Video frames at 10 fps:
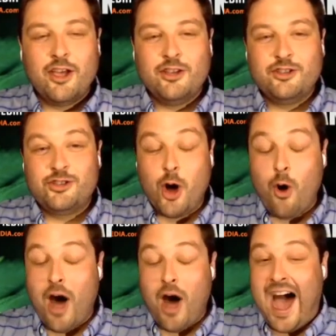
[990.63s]

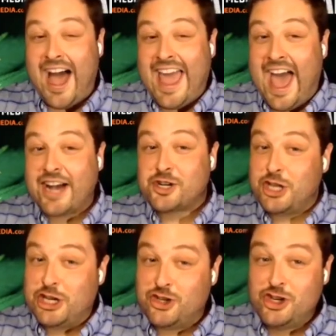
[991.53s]
So I
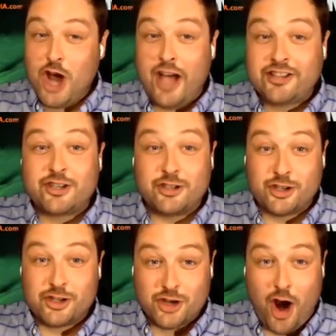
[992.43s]
actually just
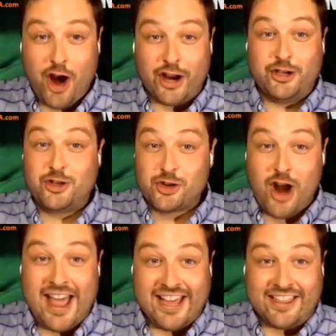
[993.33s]
started
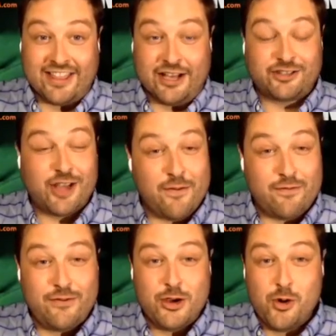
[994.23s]
trying this a
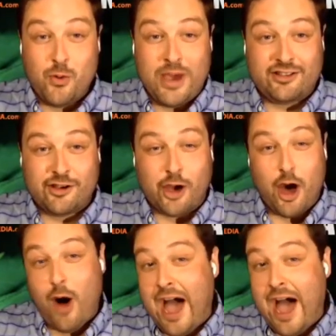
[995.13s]
few weeks ago.